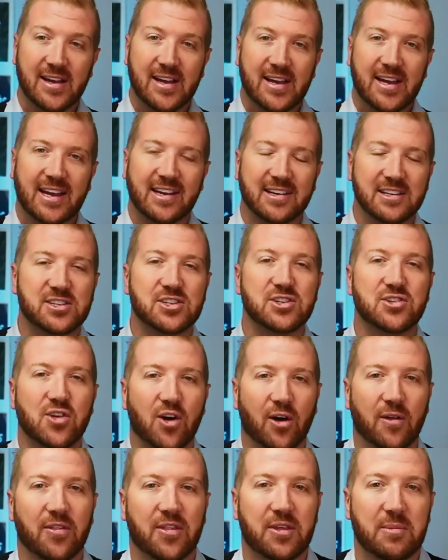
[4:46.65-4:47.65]
And it's
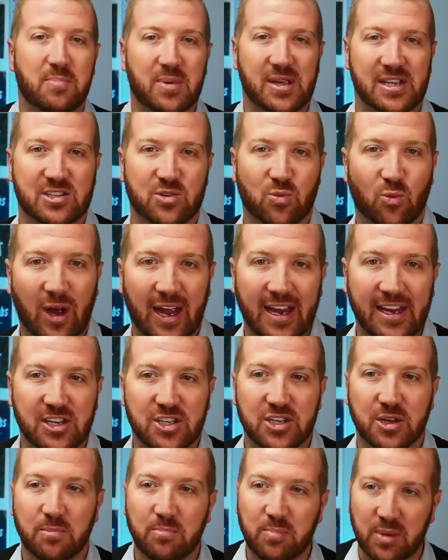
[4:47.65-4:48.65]
not the best way
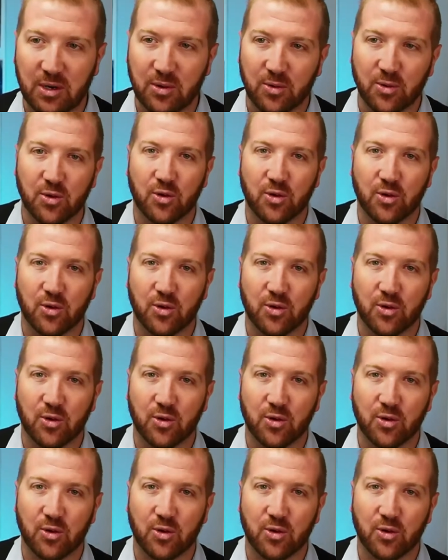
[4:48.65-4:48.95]
to build